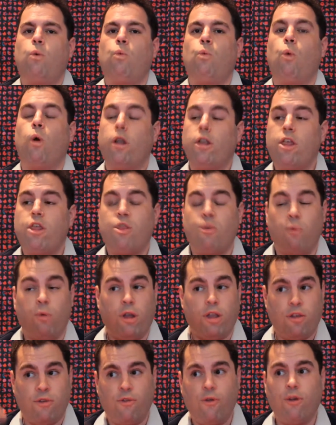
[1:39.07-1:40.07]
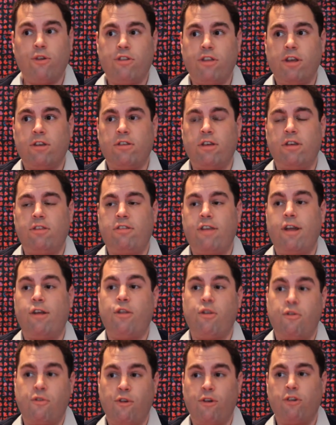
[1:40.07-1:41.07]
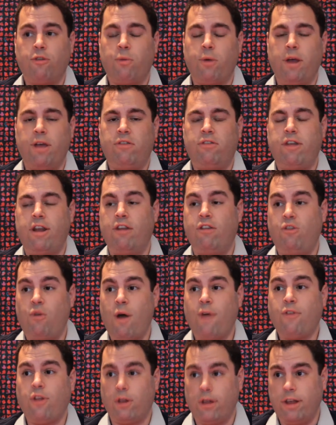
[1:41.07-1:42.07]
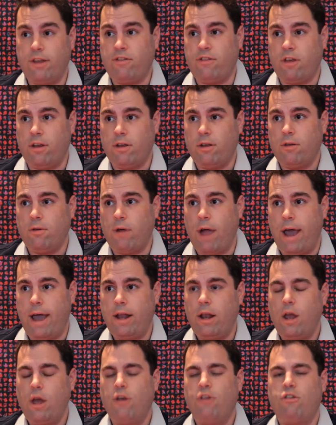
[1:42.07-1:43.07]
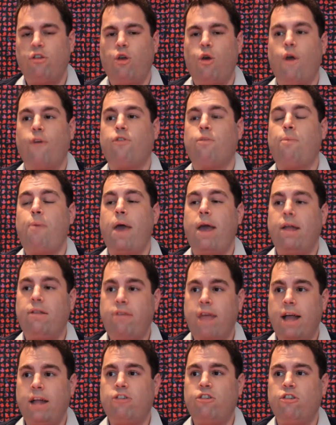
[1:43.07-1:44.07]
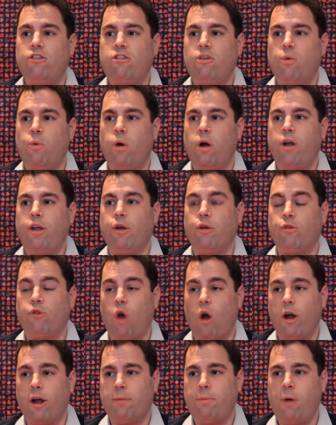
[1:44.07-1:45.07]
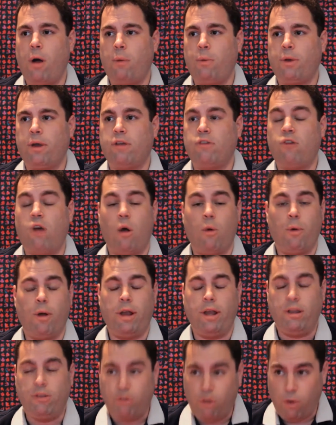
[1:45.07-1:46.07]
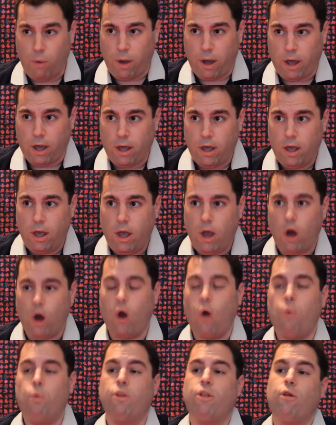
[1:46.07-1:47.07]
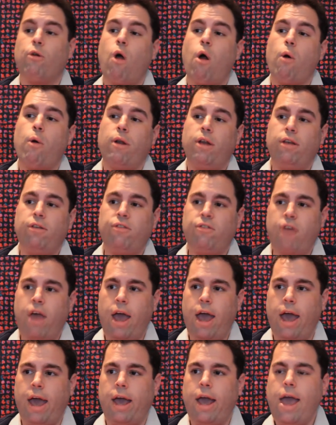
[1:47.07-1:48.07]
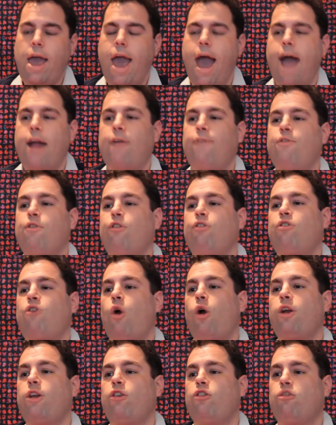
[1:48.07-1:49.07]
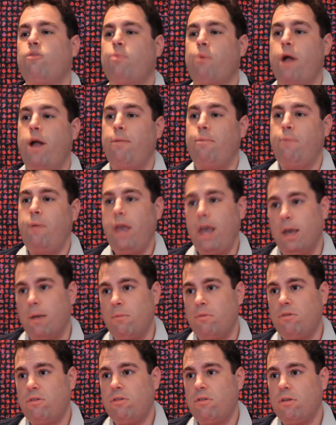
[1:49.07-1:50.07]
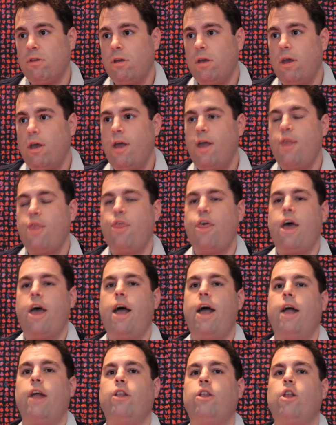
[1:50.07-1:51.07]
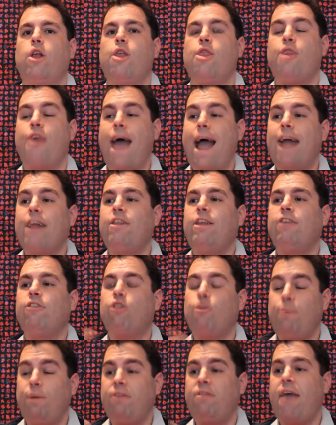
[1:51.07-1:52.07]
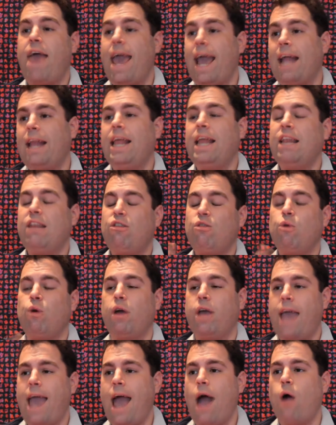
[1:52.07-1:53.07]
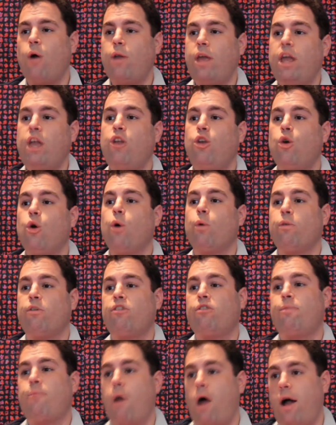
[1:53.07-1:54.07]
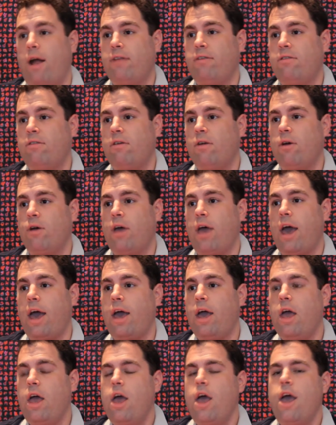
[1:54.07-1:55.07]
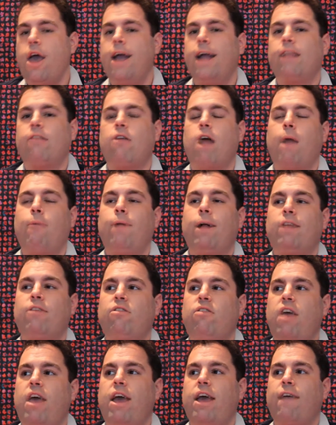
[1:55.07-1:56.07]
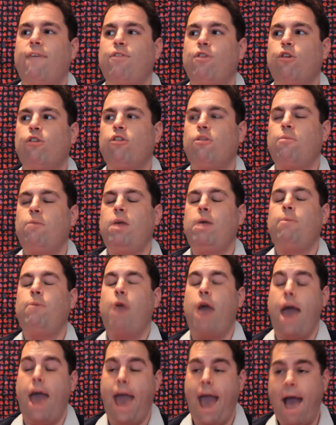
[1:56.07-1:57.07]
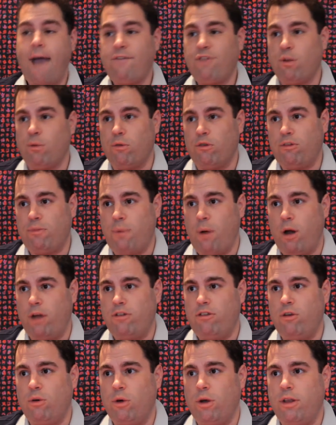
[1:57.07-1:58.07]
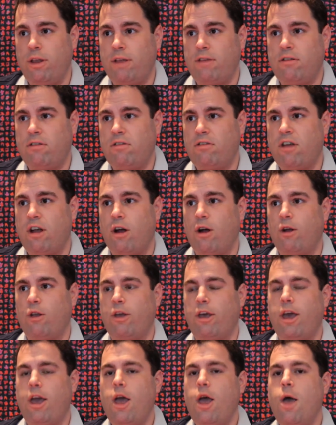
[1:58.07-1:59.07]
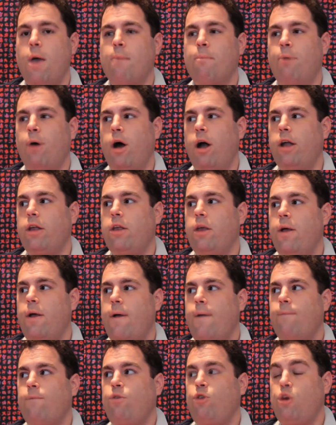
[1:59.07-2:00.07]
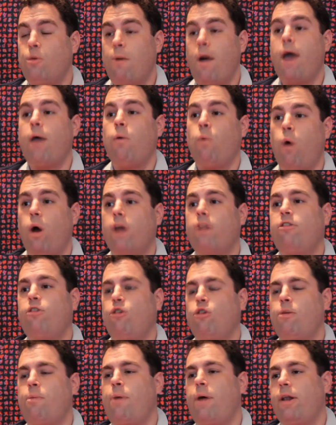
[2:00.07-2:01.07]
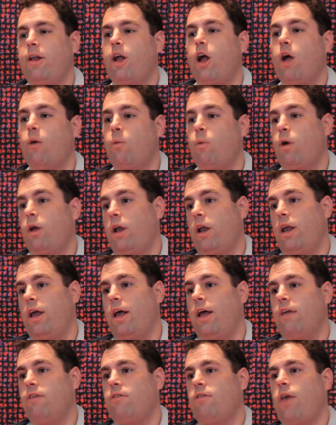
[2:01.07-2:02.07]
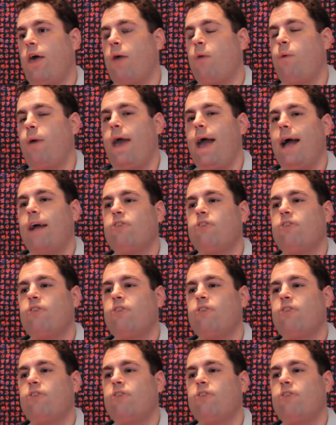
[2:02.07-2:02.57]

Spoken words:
one of the first things I said, or the first one I said, is you have to listen, right? So you have to pay attention to what your target public is already doing, or what they're already saying. And if they're starting to spread memes, then that needs to be taken into account in your response, okay? I'm not saying if there's a meme you have to respond to it necessarily, but you might want to, depending on what it is. Like, we